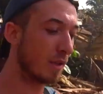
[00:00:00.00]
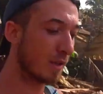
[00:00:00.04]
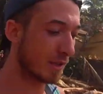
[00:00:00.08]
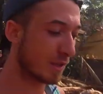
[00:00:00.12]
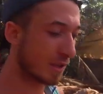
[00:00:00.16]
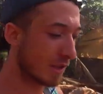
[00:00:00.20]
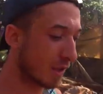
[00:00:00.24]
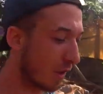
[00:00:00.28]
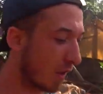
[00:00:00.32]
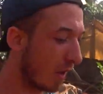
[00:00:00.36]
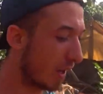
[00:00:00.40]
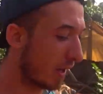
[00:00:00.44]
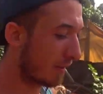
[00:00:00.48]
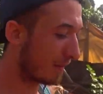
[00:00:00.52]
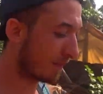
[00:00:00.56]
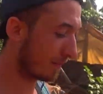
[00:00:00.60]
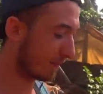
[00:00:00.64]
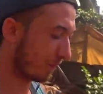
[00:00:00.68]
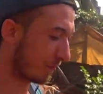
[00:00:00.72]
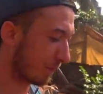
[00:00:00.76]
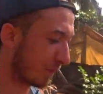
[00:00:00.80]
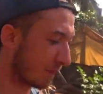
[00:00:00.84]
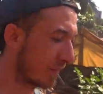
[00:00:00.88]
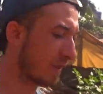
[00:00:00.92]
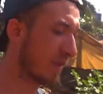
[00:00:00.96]
So, uh,
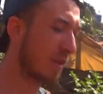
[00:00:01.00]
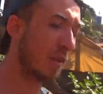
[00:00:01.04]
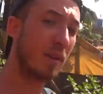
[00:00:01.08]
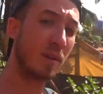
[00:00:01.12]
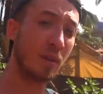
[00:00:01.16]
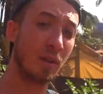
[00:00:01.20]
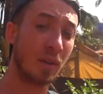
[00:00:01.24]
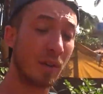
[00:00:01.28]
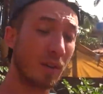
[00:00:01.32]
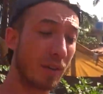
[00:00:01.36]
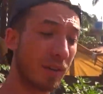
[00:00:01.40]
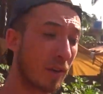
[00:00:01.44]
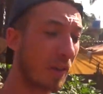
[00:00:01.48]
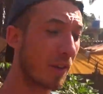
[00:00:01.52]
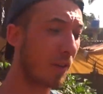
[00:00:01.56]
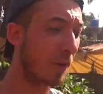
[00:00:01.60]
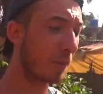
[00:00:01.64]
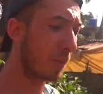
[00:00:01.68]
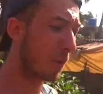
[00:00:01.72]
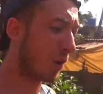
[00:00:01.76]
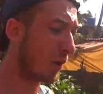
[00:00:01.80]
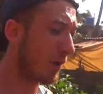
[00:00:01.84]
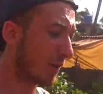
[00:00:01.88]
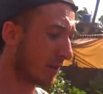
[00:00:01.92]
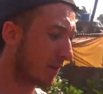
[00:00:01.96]
another
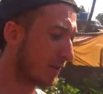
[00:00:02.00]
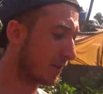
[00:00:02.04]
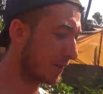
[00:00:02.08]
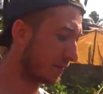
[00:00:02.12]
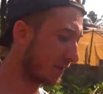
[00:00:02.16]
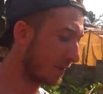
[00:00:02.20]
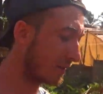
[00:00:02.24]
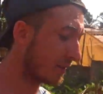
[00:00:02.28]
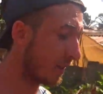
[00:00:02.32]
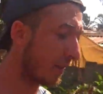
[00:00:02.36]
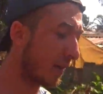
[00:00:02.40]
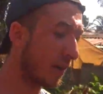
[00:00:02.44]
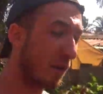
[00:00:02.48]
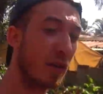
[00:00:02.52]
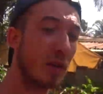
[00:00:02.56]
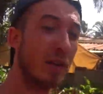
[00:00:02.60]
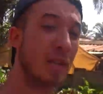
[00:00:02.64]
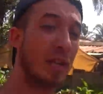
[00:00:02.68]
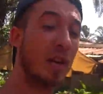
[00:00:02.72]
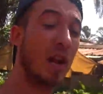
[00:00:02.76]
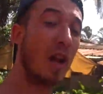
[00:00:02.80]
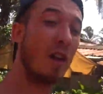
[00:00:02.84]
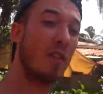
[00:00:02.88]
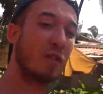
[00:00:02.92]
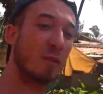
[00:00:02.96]
point I
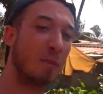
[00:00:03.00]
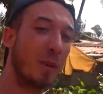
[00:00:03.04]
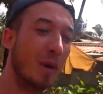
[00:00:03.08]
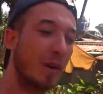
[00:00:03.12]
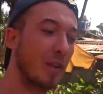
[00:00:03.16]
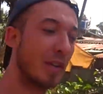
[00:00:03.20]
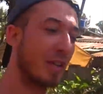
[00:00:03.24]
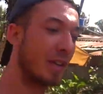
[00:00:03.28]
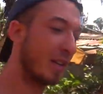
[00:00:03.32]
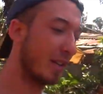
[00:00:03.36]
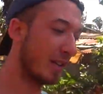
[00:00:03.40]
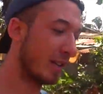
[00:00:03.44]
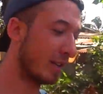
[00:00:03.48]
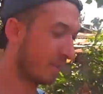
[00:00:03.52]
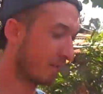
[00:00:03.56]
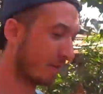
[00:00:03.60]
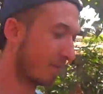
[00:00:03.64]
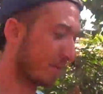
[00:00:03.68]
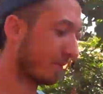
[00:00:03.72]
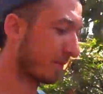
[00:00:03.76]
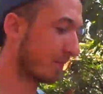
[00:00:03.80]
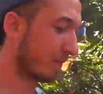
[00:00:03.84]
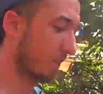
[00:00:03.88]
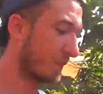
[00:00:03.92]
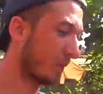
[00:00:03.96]
really love about India
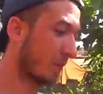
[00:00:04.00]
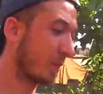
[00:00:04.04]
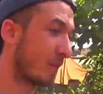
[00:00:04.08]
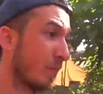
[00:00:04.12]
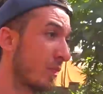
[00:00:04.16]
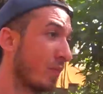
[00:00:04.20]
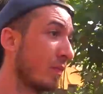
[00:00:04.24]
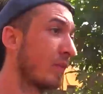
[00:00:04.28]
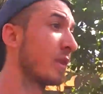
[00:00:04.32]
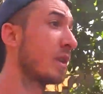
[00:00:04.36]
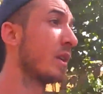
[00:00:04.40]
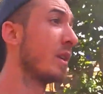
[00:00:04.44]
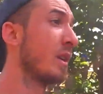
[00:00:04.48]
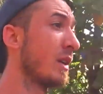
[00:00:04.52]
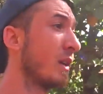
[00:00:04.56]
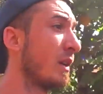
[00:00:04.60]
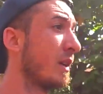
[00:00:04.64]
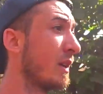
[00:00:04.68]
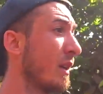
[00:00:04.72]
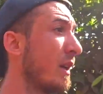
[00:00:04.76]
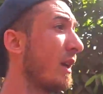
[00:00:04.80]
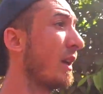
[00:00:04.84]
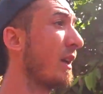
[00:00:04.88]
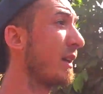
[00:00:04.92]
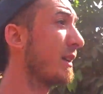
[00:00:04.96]

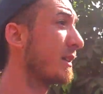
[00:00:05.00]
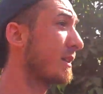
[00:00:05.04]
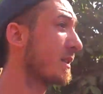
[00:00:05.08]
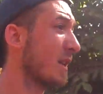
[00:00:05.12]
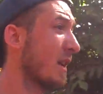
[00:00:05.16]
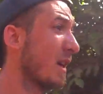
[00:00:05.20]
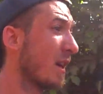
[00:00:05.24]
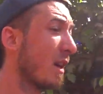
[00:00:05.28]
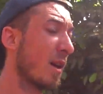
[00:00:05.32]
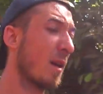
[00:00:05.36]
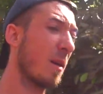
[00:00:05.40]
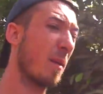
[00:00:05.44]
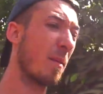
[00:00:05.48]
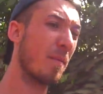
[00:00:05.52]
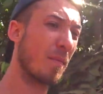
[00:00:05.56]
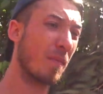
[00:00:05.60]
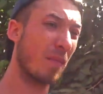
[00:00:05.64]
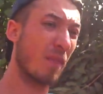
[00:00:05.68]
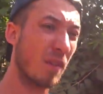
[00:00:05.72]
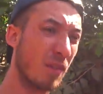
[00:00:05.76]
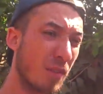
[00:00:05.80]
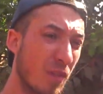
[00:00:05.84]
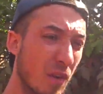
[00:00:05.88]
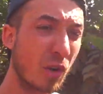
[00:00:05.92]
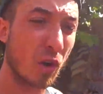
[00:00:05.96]
is uh,
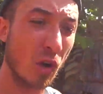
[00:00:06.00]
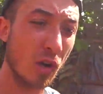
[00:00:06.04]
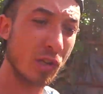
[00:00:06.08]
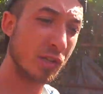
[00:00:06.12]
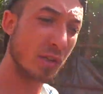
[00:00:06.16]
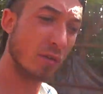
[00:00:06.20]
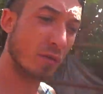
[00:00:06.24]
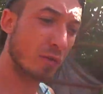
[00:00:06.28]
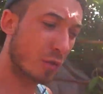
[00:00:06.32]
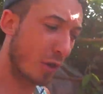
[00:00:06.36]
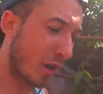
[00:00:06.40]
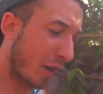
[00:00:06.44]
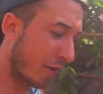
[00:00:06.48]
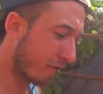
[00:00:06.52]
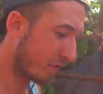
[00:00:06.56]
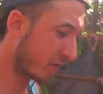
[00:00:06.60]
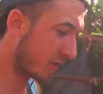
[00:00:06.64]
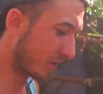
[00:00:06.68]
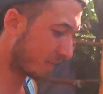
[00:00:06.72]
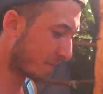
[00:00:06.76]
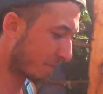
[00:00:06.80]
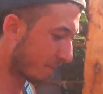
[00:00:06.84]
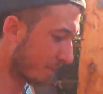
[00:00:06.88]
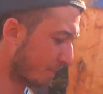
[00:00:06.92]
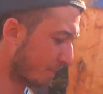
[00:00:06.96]
the cost of travel